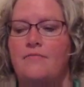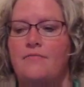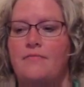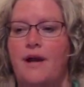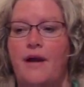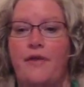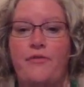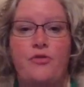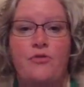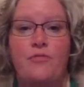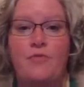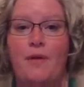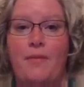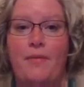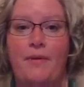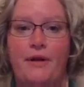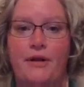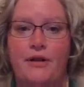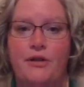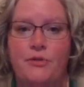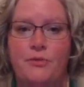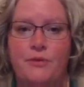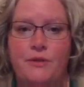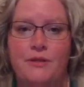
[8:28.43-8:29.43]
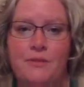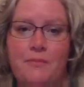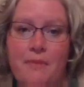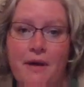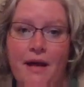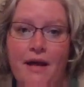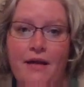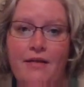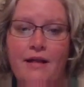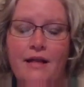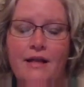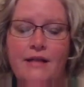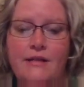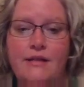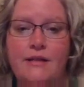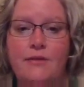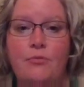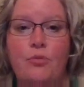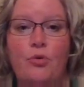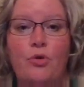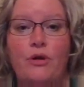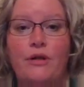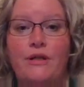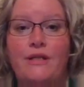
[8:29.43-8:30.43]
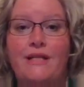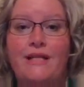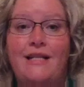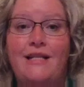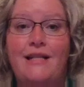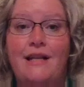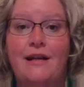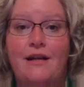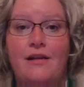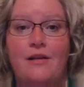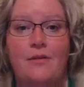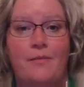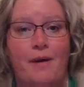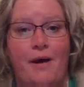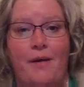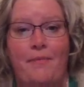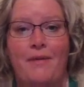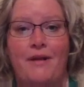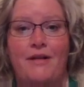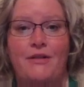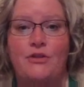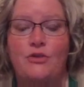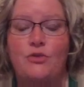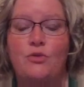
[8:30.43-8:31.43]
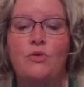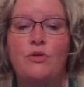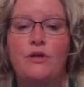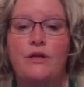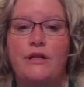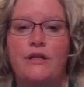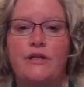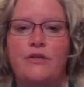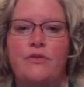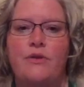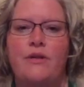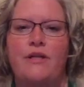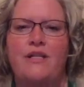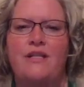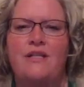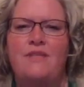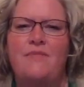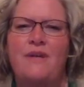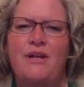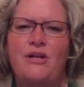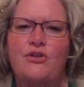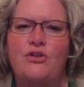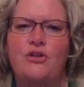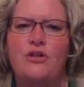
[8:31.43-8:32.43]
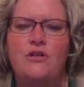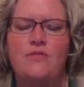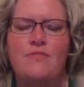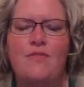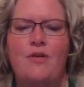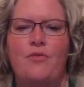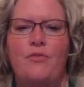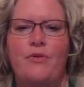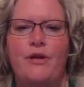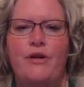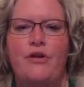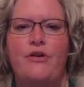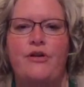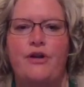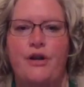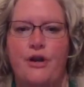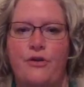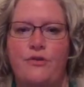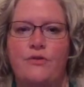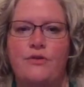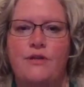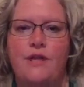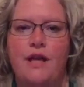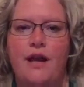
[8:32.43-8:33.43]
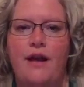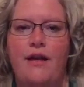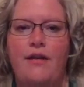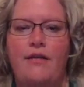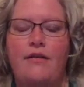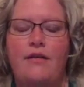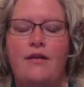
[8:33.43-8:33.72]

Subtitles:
After my parents went to bed. That's an important detail about my story, so I need to make sure that my reader knows that.